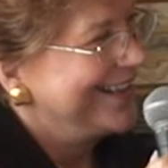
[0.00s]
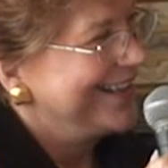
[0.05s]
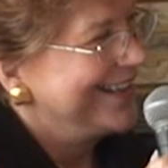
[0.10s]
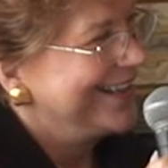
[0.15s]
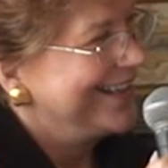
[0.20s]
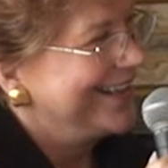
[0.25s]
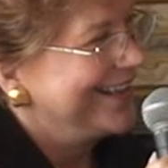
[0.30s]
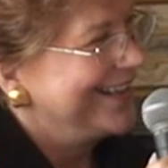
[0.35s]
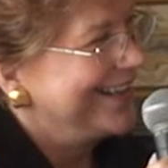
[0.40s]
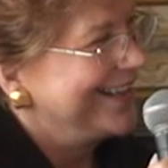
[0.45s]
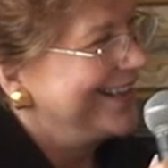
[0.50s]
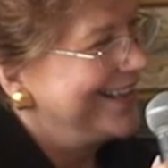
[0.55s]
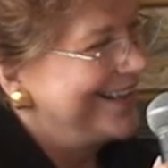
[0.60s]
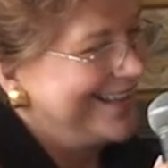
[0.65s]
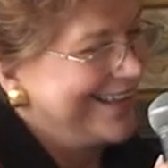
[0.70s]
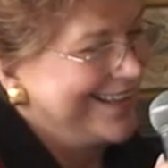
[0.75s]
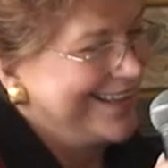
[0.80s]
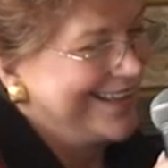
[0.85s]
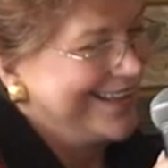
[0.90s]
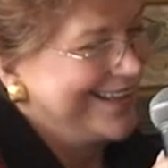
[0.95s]

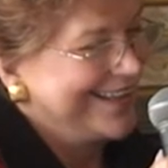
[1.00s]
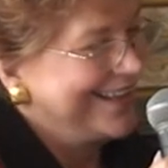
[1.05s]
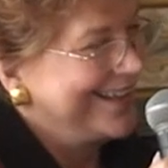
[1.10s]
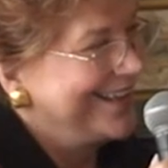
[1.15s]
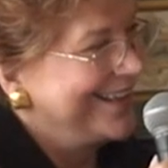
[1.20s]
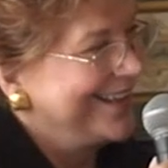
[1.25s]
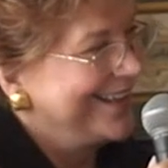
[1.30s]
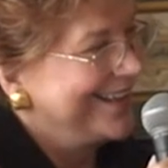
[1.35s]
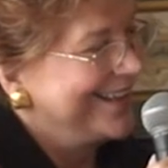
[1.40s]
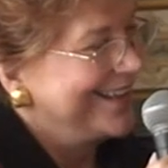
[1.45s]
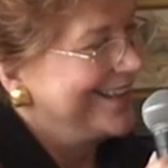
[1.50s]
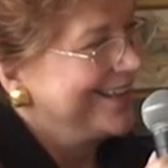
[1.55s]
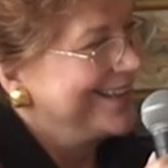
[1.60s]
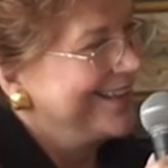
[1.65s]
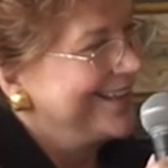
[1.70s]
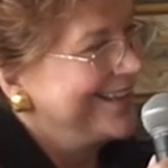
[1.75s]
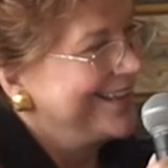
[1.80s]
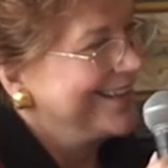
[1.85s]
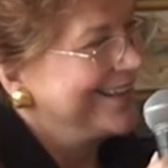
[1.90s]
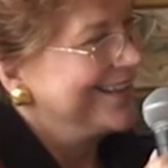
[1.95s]

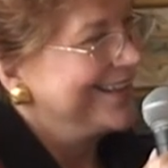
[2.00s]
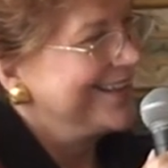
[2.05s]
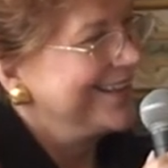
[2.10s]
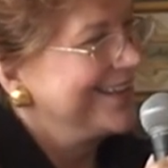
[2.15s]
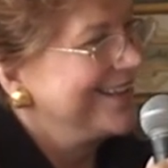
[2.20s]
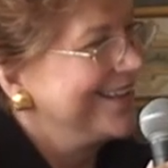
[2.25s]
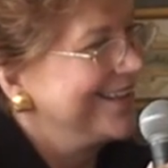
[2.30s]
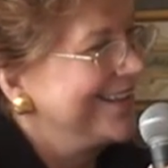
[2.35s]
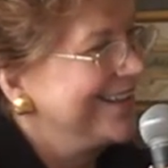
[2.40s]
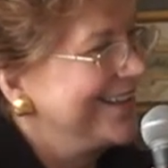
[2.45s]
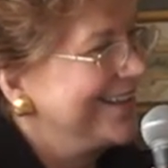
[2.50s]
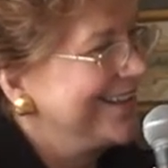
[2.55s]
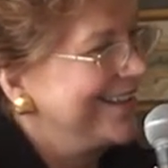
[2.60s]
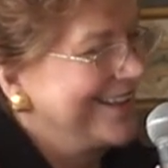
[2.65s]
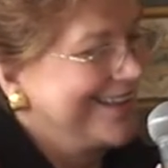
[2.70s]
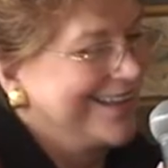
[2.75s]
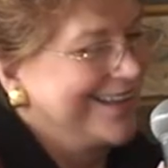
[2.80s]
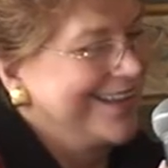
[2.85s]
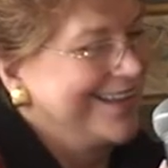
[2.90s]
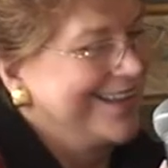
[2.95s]

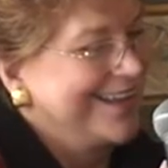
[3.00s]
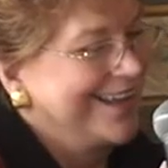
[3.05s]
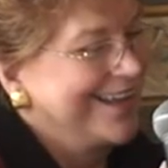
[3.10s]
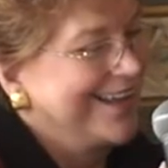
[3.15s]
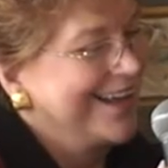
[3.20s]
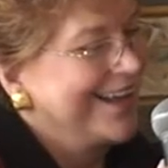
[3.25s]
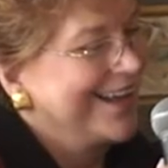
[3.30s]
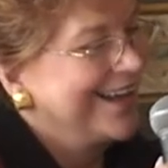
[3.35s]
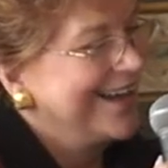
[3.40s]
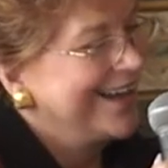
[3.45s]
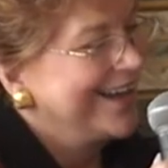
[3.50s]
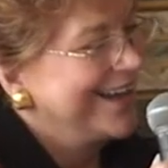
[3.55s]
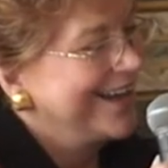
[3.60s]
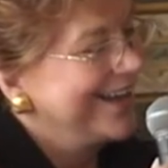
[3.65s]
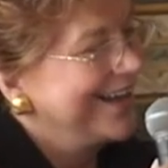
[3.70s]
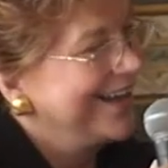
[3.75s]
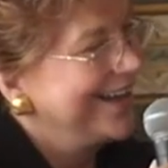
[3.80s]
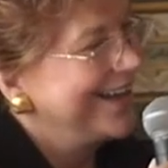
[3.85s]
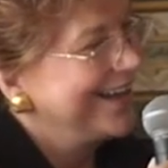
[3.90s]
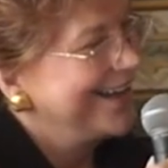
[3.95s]

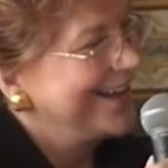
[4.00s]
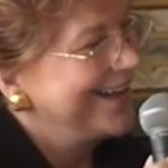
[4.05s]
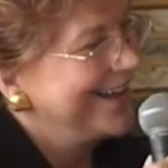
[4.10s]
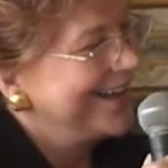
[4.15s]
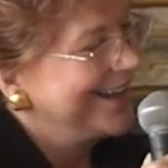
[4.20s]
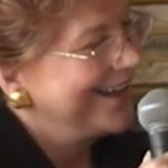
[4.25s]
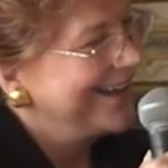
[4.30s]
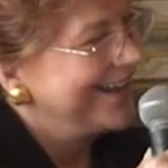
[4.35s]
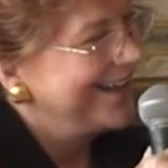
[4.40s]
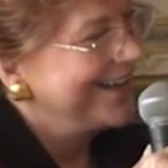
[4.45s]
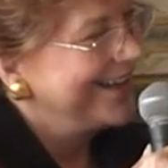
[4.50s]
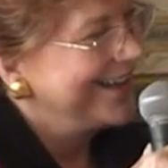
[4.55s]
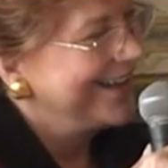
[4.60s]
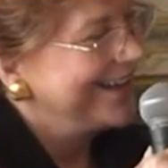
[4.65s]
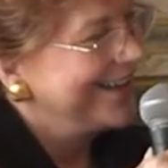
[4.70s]
No words are spoken by the person on screen.